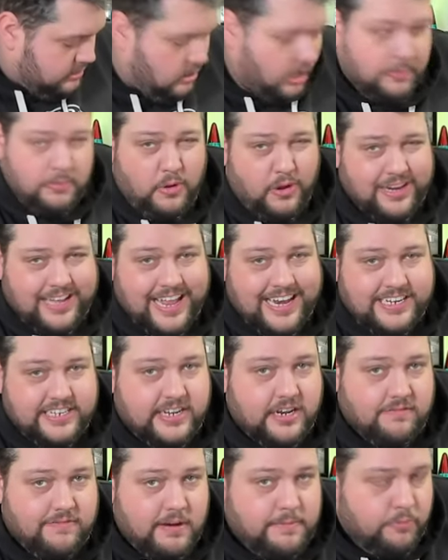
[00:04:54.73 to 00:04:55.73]
I'm not
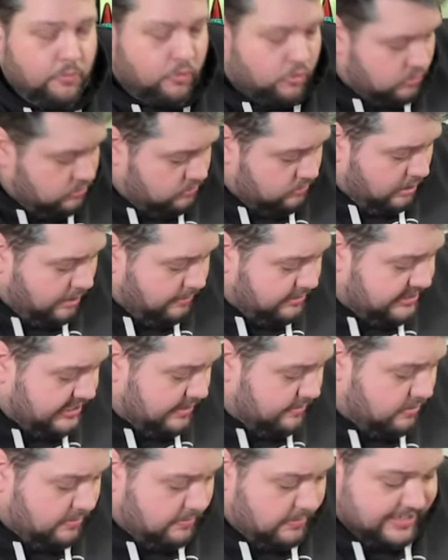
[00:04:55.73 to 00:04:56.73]
against it. Red Bull, I would say,
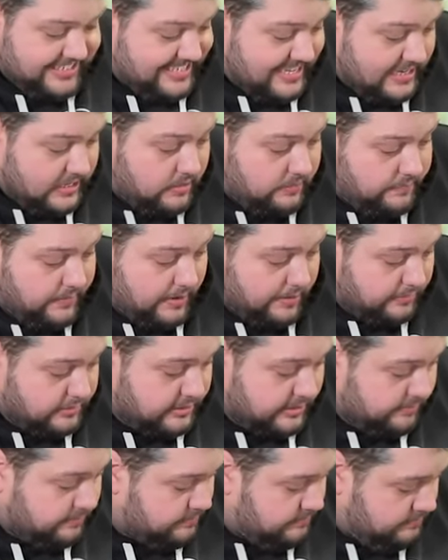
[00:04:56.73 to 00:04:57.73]
are my second favourite
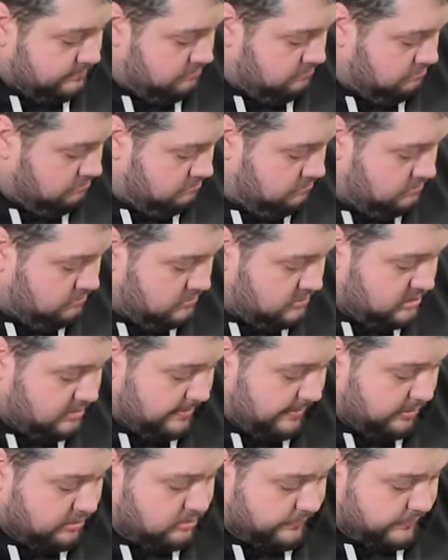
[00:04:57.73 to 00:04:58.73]
team, to
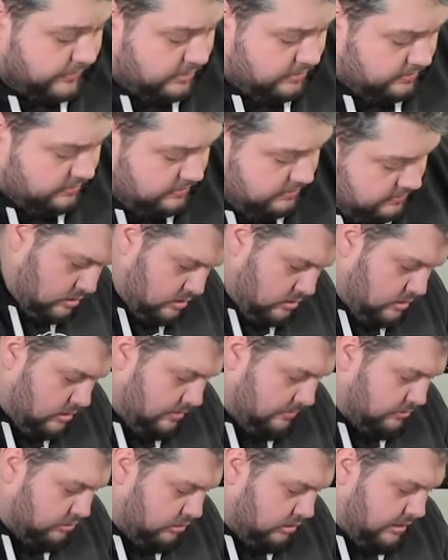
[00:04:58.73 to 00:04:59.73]
be honest with you.
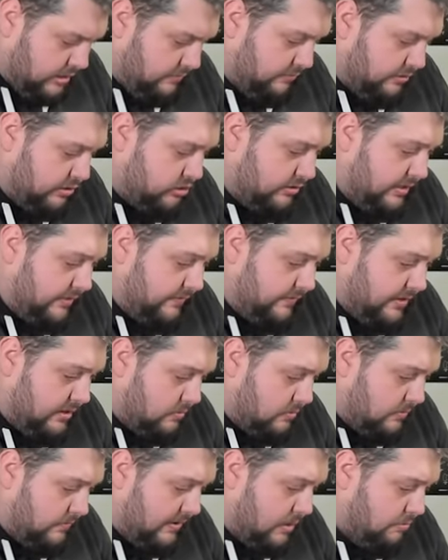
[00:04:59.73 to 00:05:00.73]
I'm trying to retrieve it
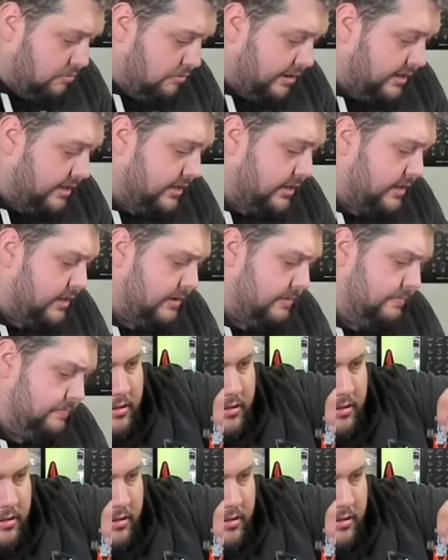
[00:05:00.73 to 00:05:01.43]
without breaking it.